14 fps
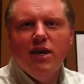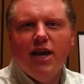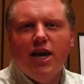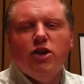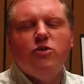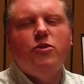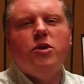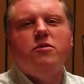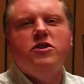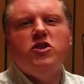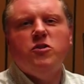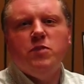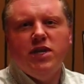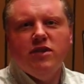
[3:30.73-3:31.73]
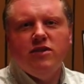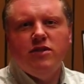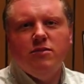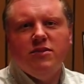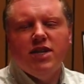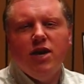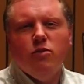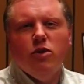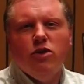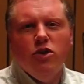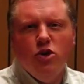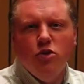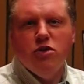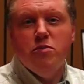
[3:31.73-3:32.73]
I look forward to spending some time with
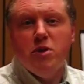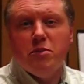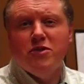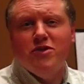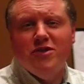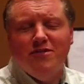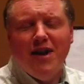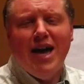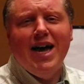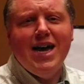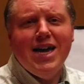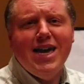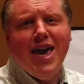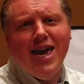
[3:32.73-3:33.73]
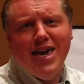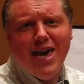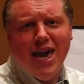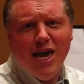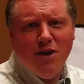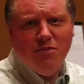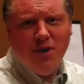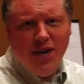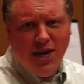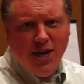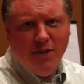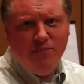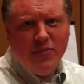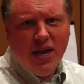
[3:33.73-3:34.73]
you, the members of
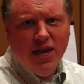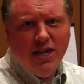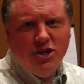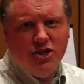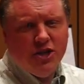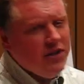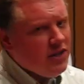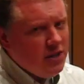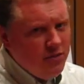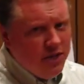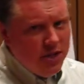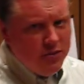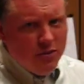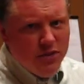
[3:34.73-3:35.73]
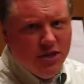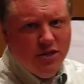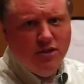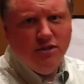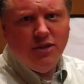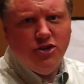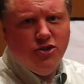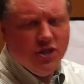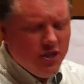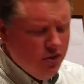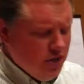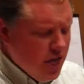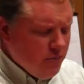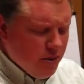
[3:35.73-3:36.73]
IAAP, sharing some tips with you that you
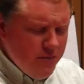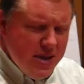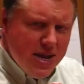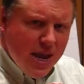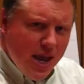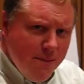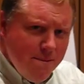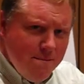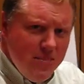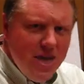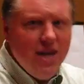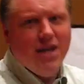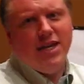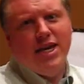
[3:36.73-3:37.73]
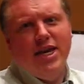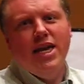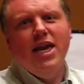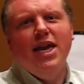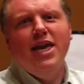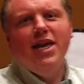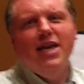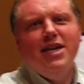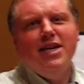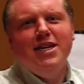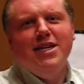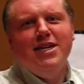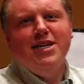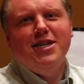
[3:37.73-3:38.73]
can implement immediately
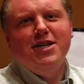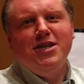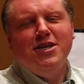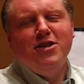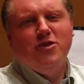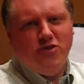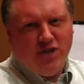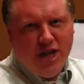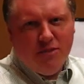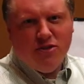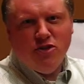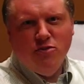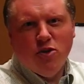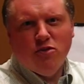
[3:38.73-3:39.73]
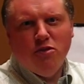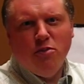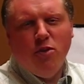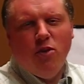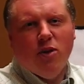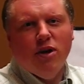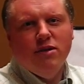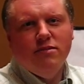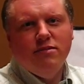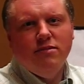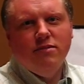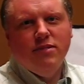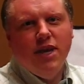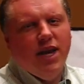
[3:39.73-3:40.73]
to establish more rapport
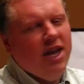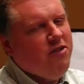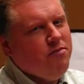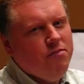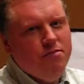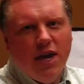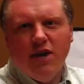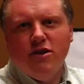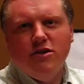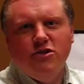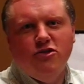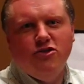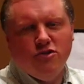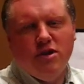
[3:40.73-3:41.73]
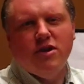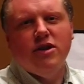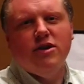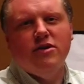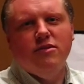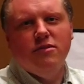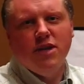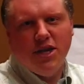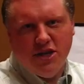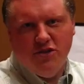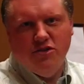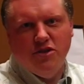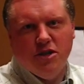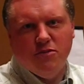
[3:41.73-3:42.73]
and have better, stronger
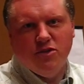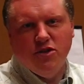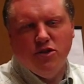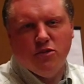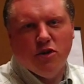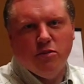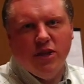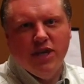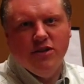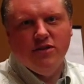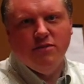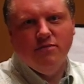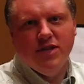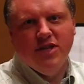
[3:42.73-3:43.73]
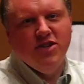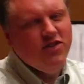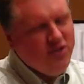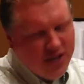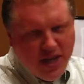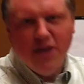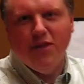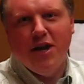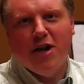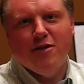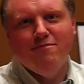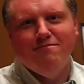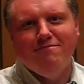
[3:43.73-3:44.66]
relationships in your workplace. See you there.